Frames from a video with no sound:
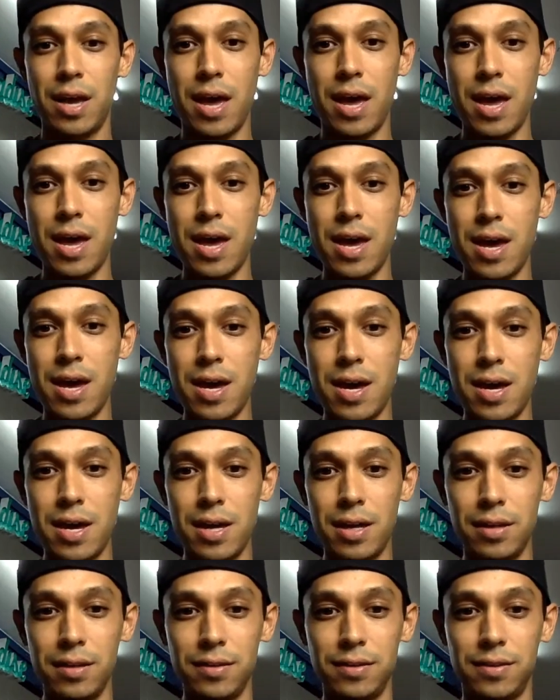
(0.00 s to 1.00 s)

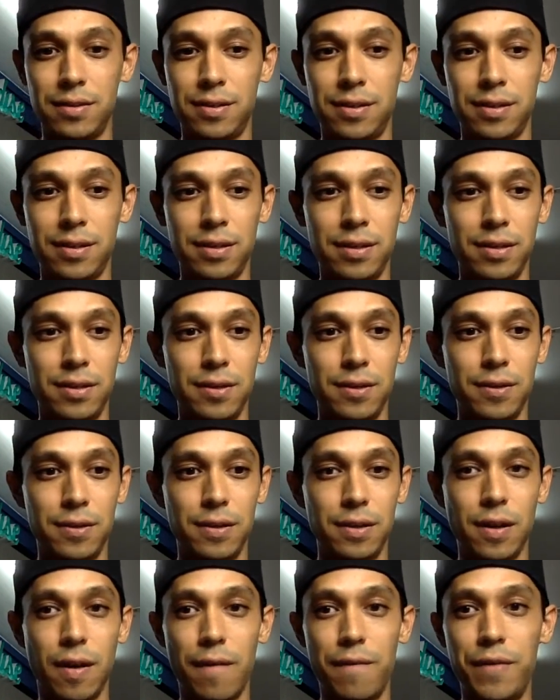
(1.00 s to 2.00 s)
and
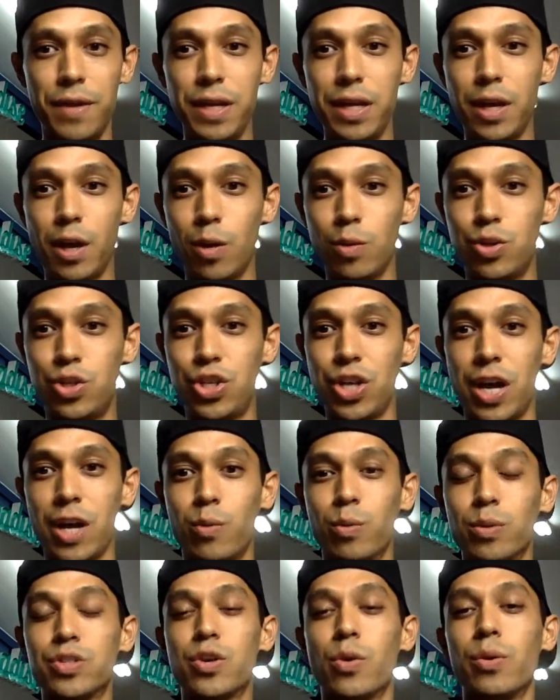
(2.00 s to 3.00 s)
a video
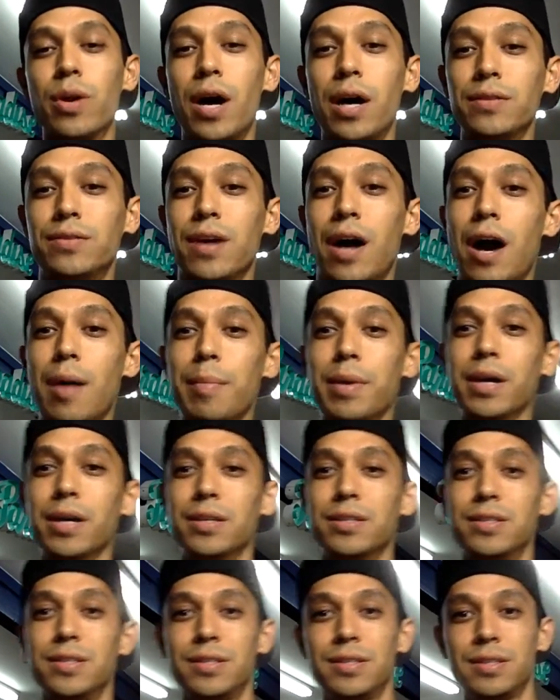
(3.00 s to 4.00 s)
check. What's going on,
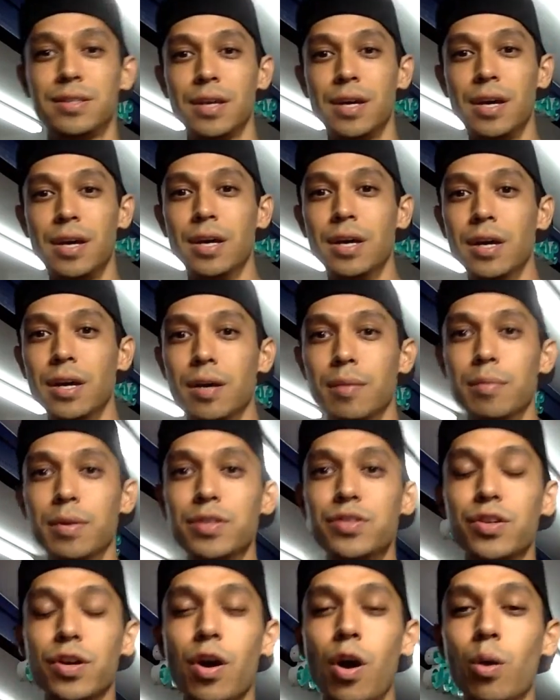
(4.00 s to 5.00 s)
Thomas,
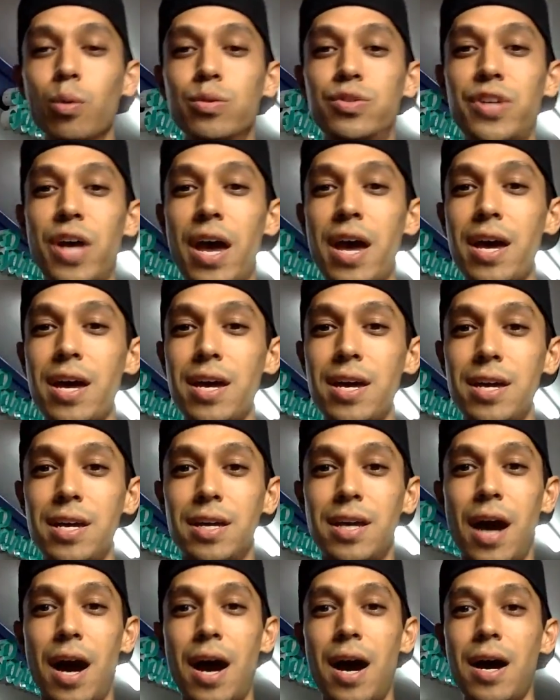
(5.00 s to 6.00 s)
Mr. Jose,
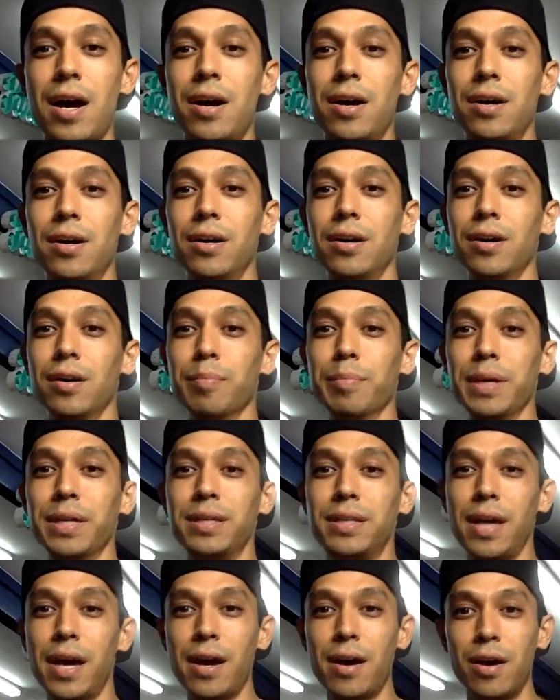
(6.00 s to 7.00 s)
Kyle,
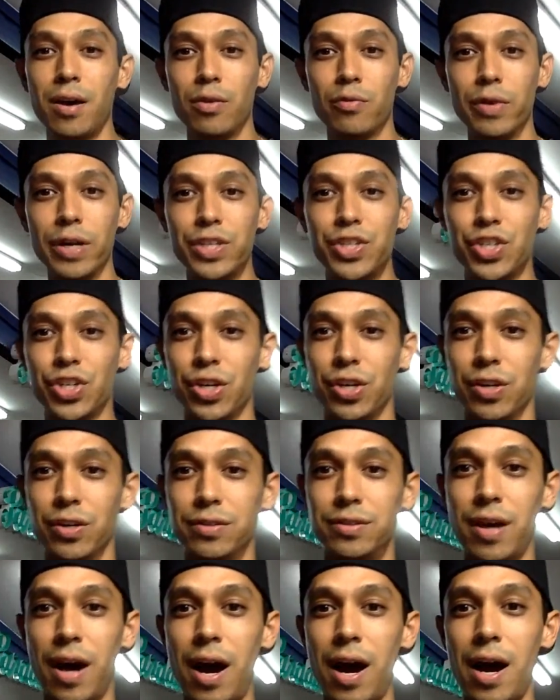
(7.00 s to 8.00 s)
Miguel, Richard,
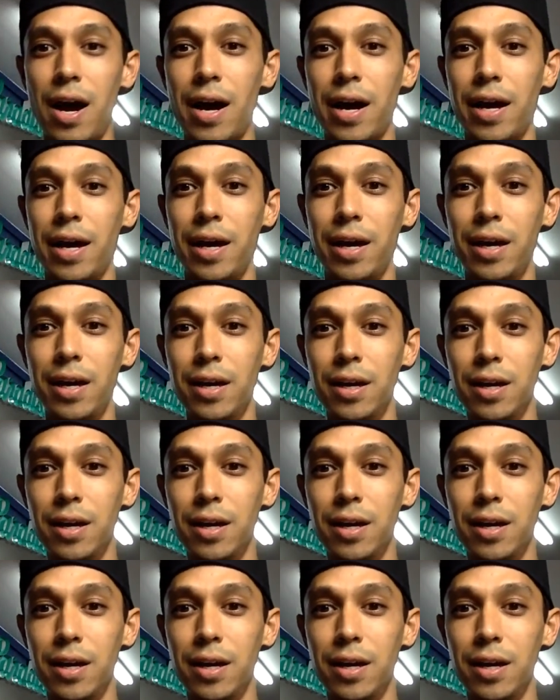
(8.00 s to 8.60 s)
Ty,